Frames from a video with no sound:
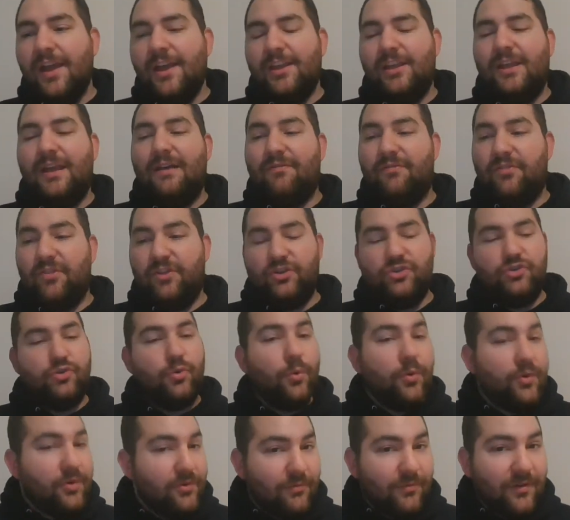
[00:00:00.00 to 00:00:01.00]
You have the
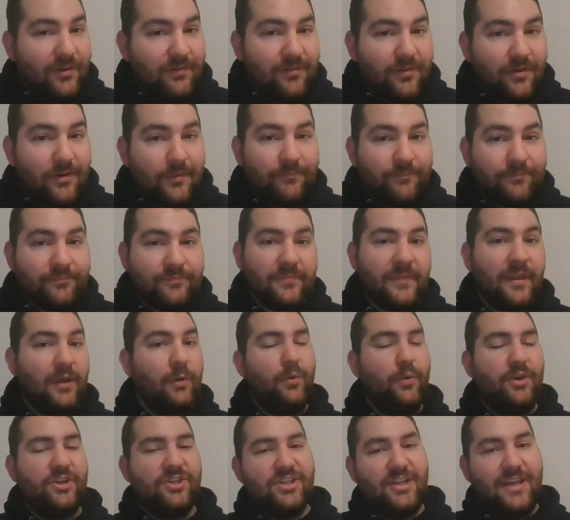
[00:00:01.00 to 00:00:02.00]
Jordan River,
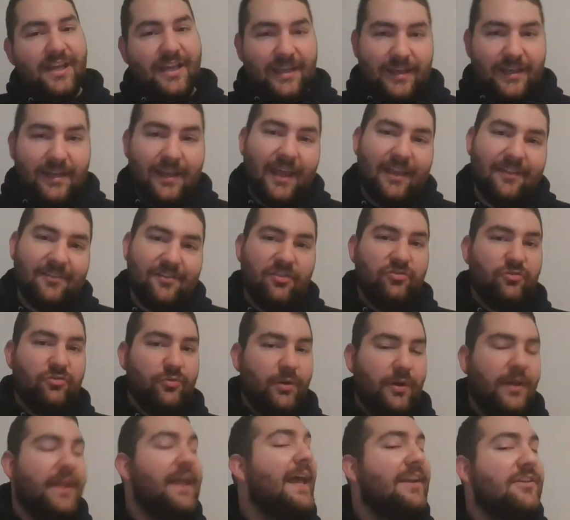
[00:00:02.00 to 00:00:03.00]
which again, as
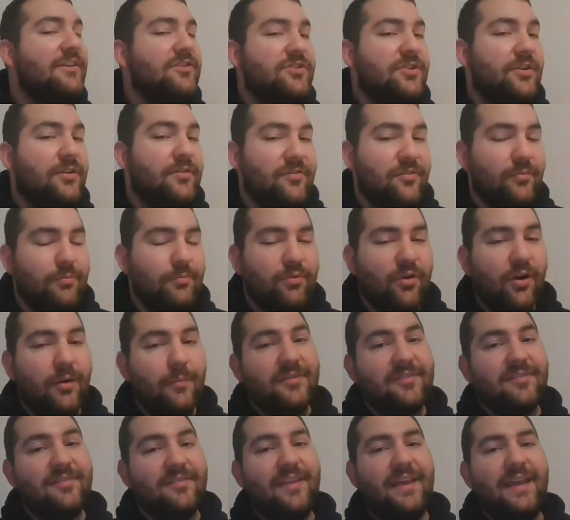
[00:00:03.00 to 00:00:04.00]
Israel enters the
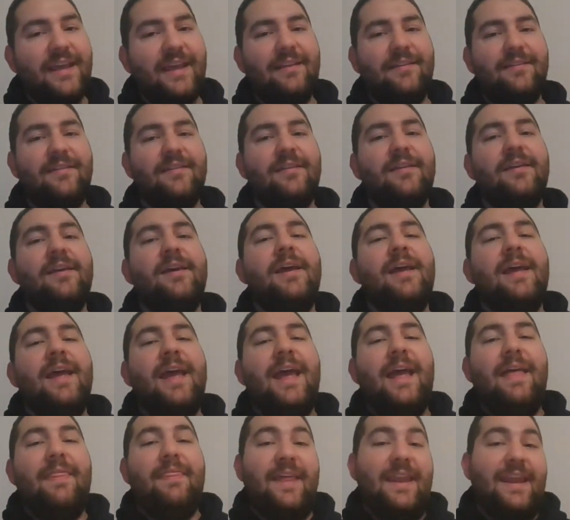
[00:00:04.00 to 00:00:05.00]
Promised Land,
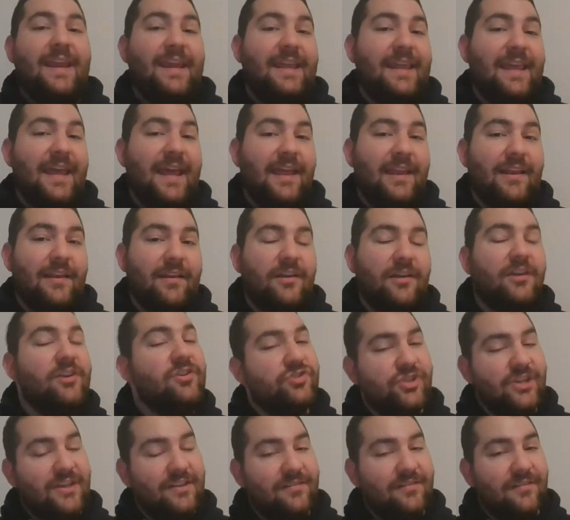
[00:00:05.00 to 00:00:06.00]
and then again,
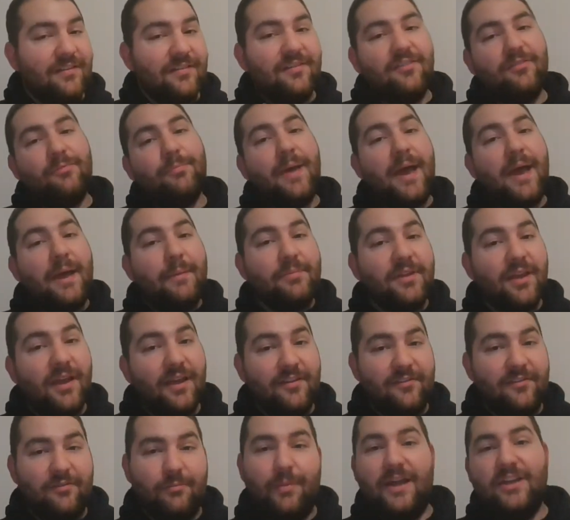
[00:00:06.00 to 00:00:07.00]
Jesus is
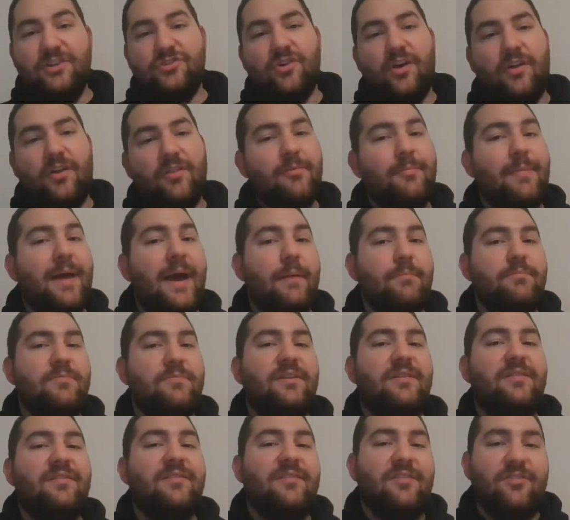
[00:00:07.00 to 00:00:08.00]
baptized by John the
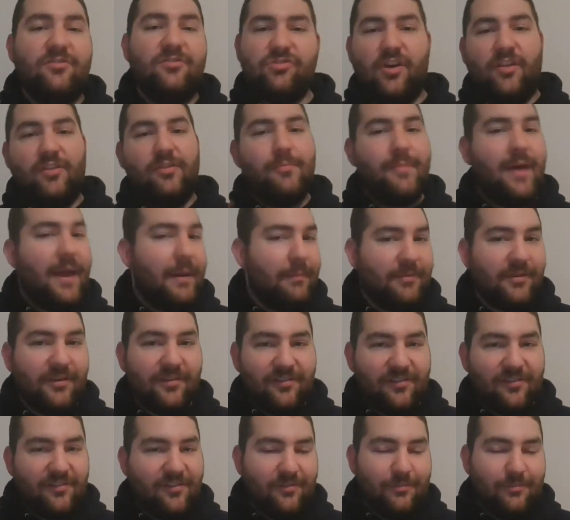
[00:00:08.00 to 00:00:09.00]
Baptist, and John the
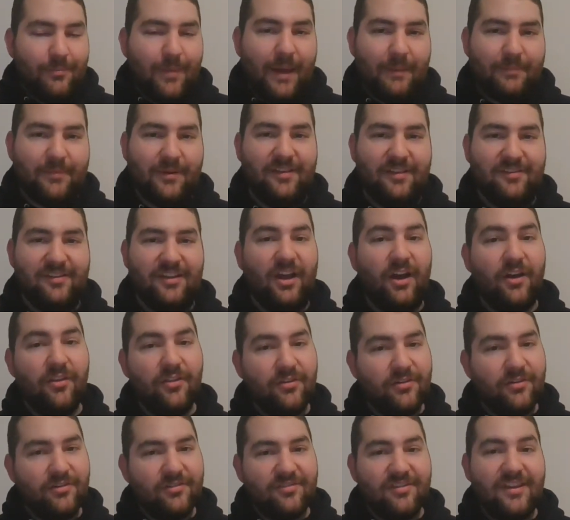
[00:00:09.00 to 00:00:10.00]
Baptist is baptizing
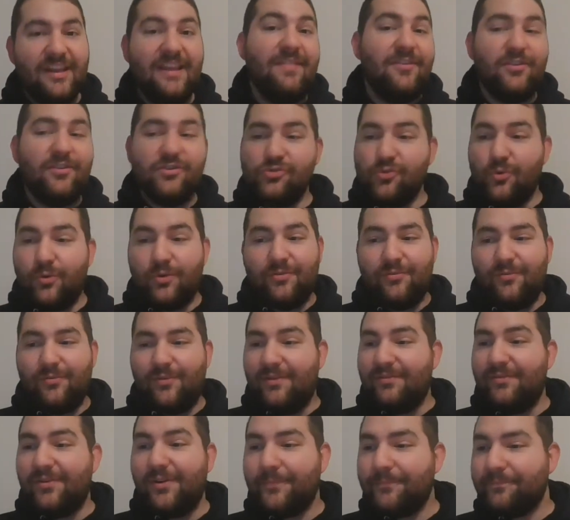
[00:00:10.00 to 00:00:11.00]
others in the Jordan
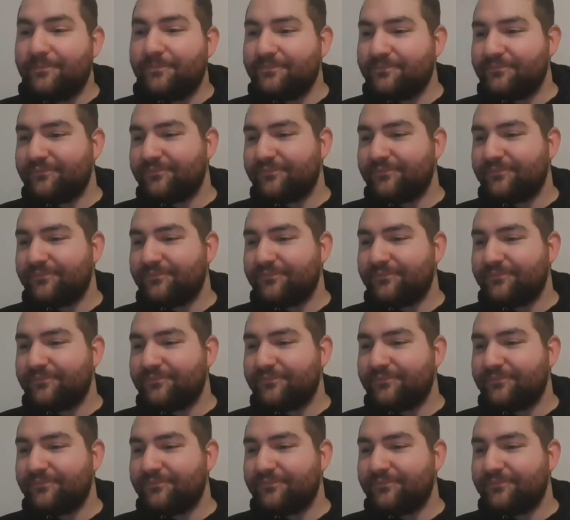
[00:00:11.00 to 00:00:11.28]
River.